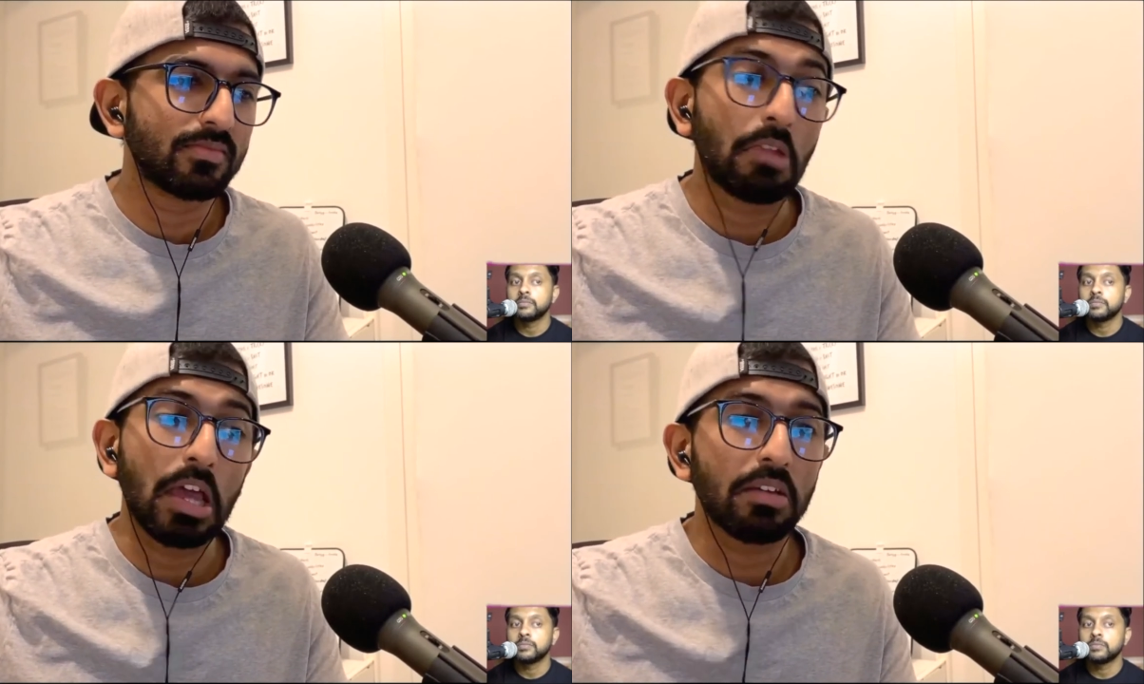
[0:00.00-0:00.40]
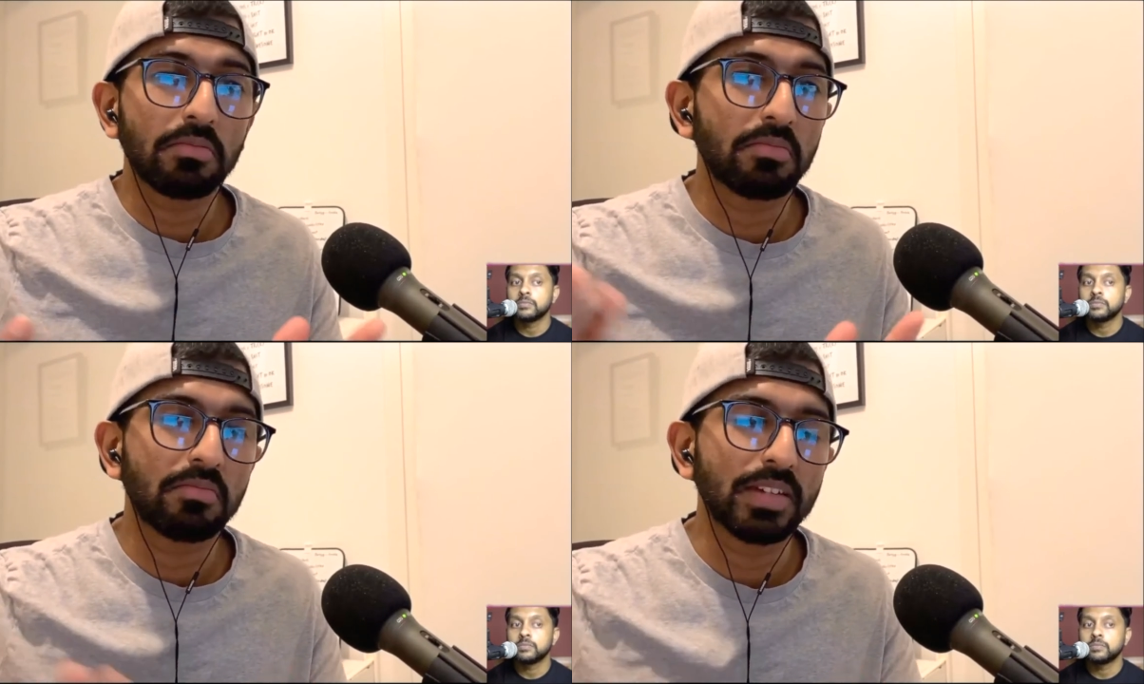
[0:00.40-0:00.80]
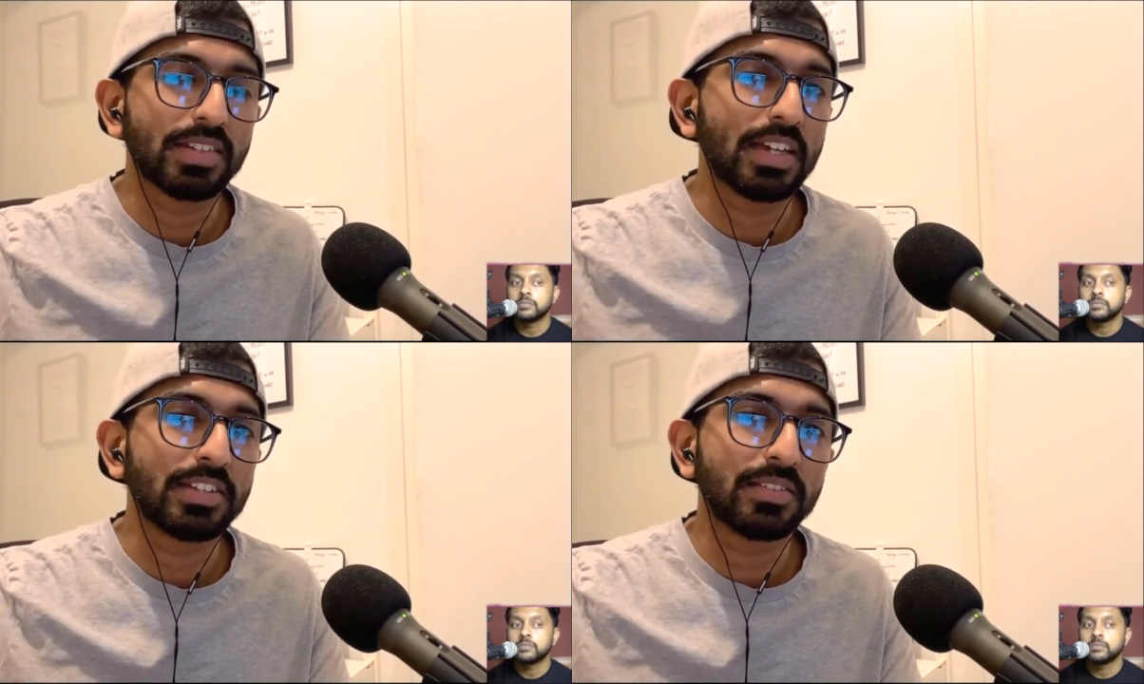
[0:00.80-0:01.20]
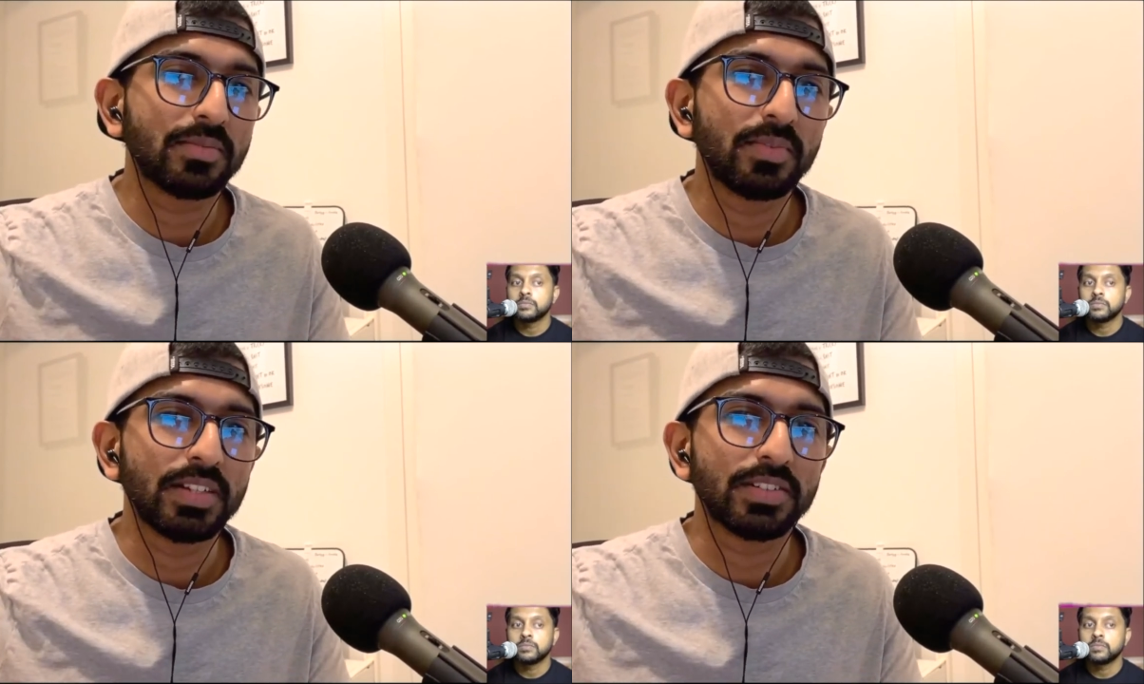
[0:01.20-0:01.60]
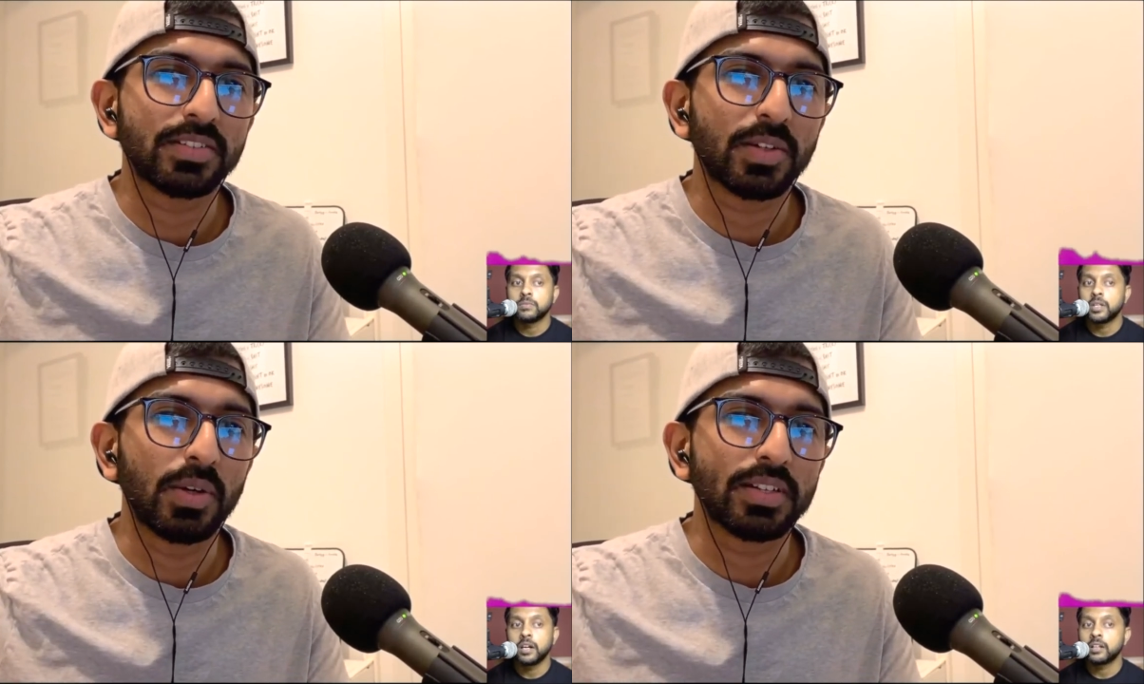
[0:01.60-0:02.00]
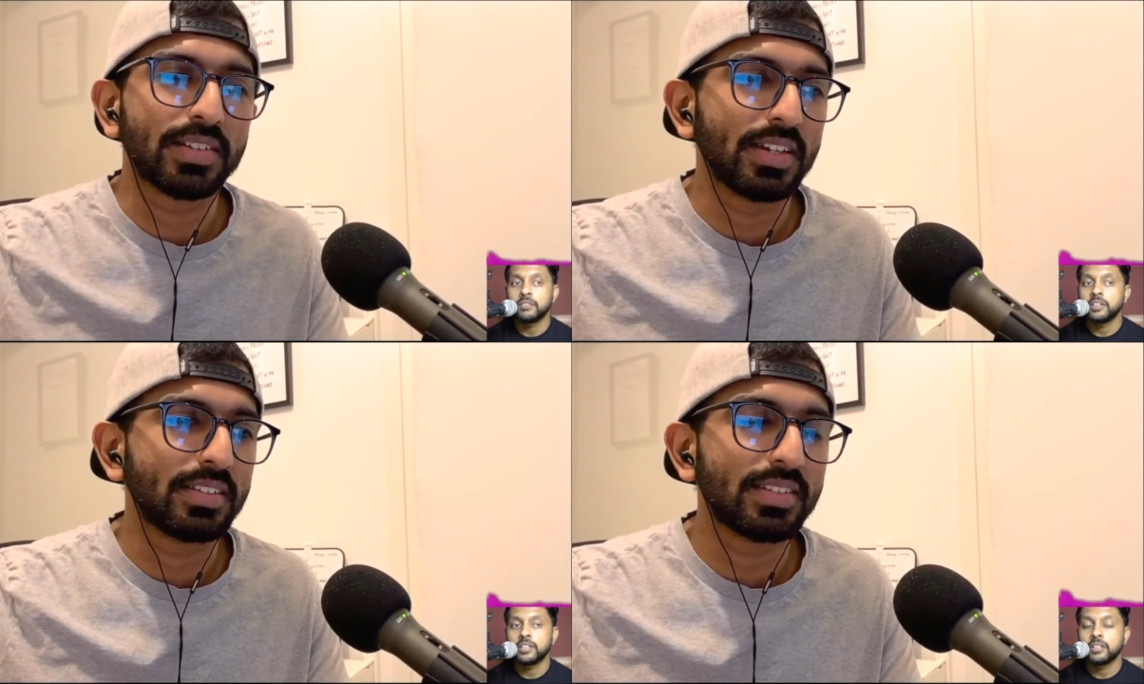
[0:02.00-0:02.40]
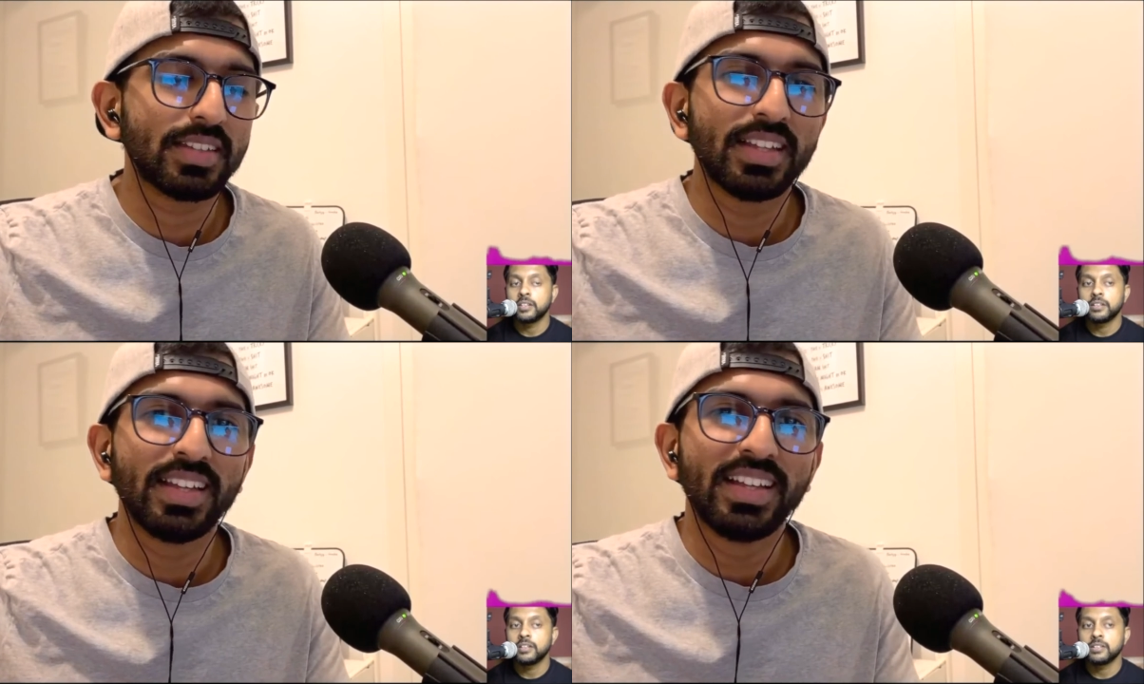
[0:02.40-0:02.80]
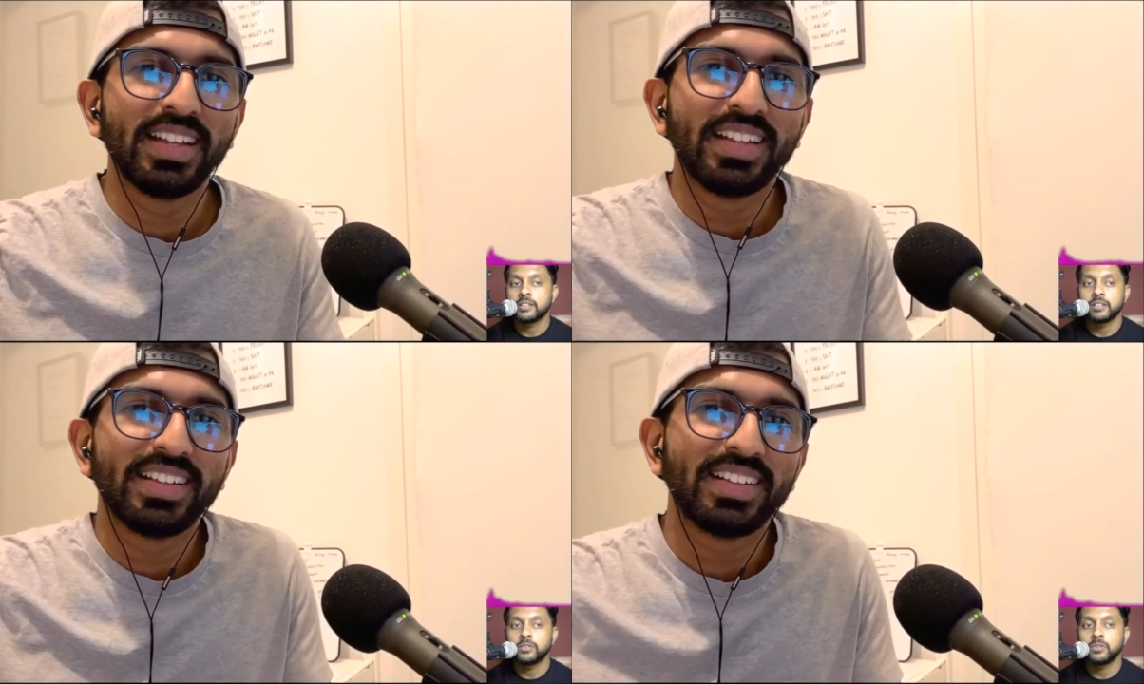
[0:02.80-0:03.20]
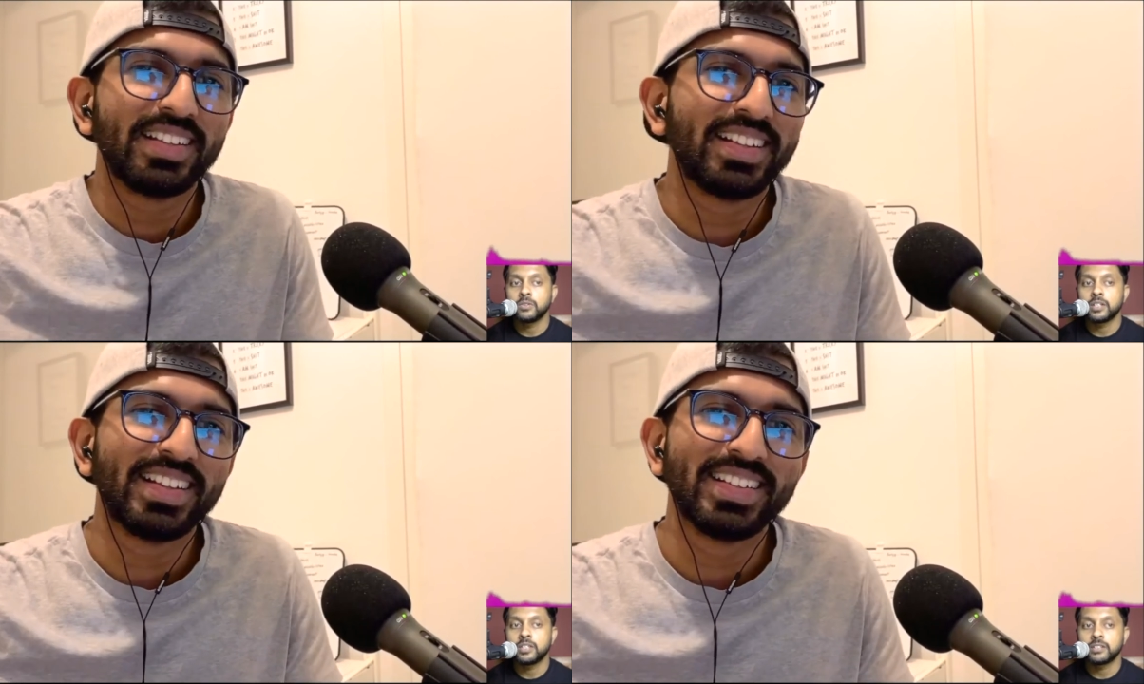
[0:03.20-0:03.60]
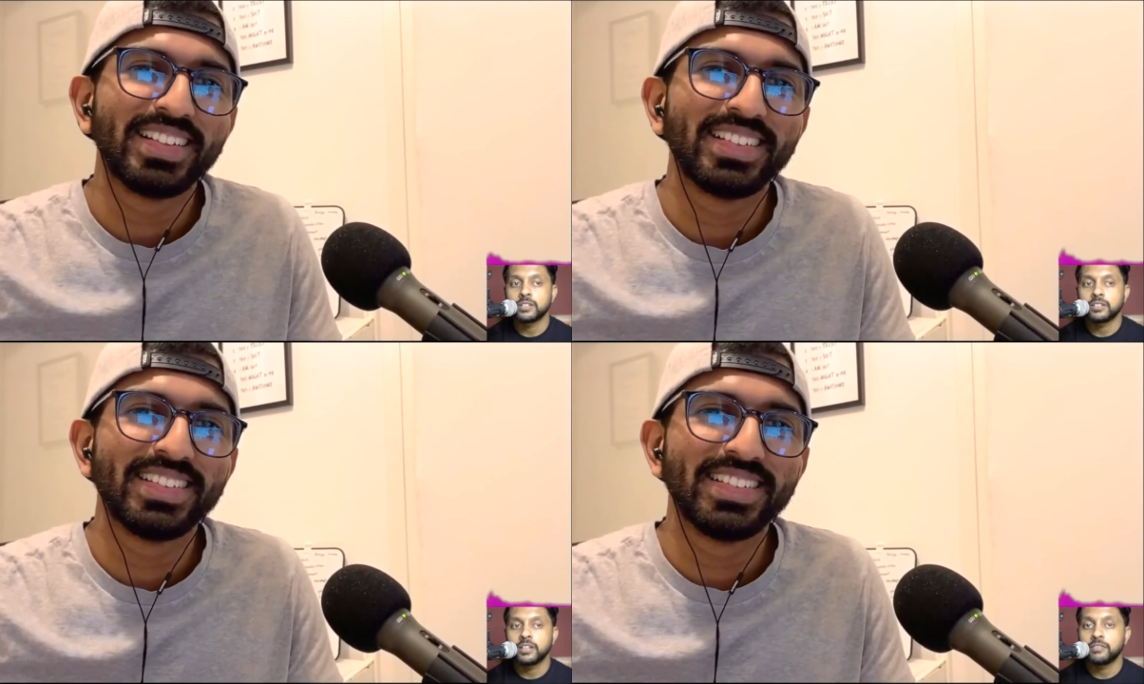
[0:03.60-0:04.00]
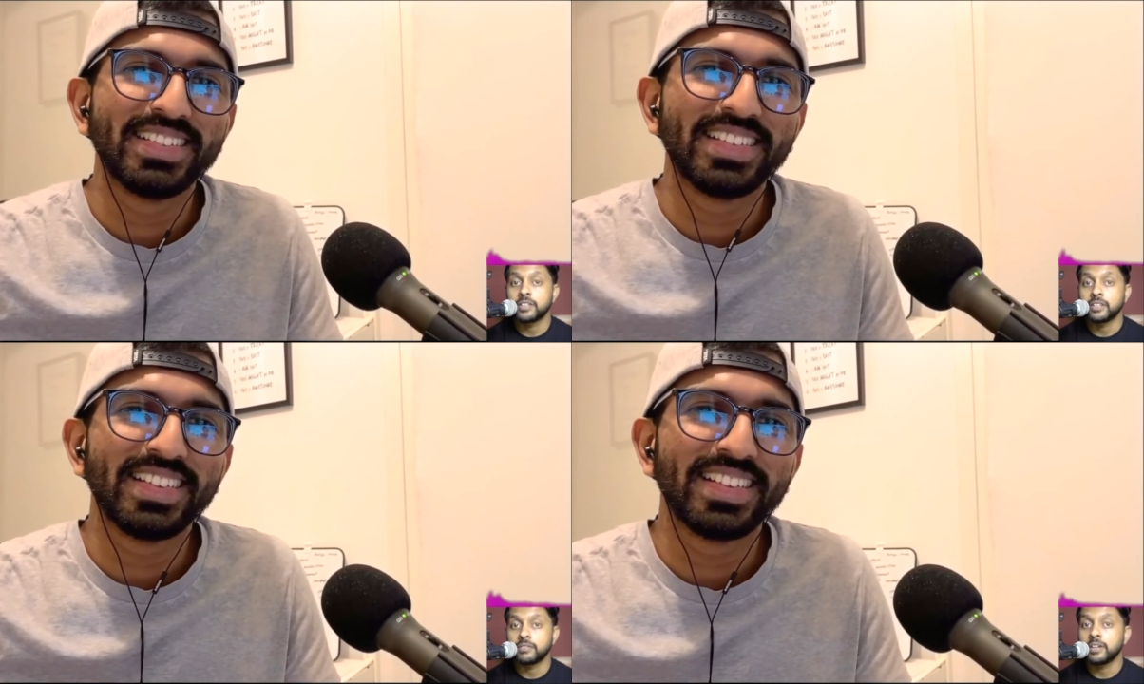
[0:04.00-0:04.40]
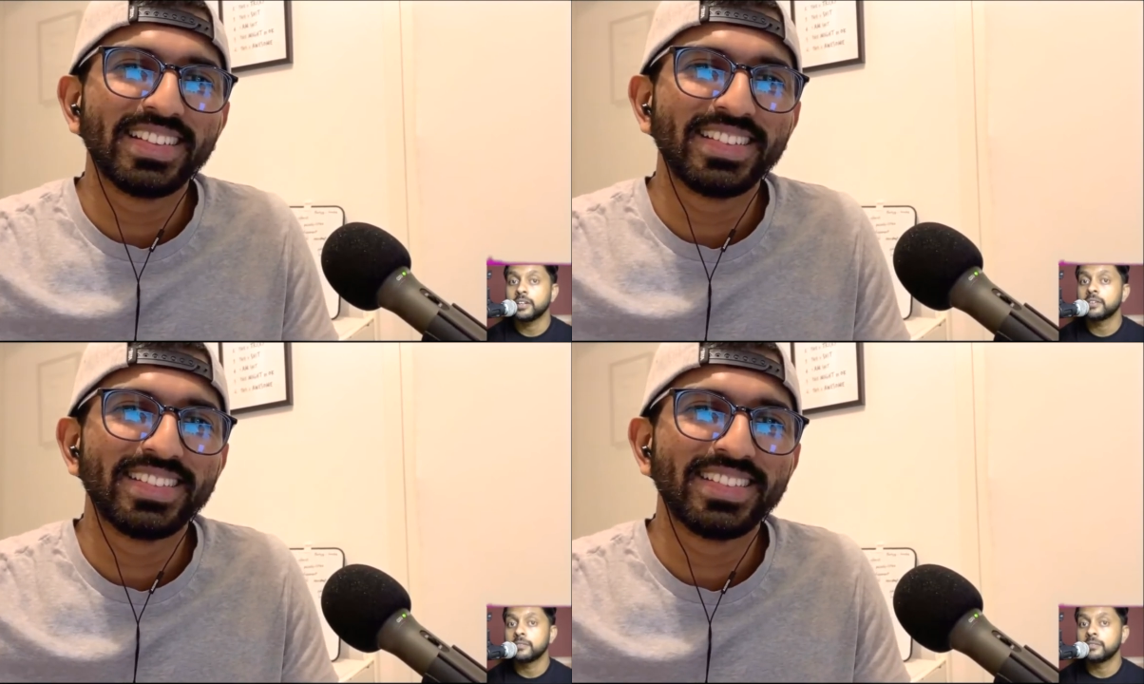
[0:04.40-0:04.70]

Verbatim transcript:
Speaker 1: yeah by science let's productivity science.
Speaker 2: theories and you know research and everything right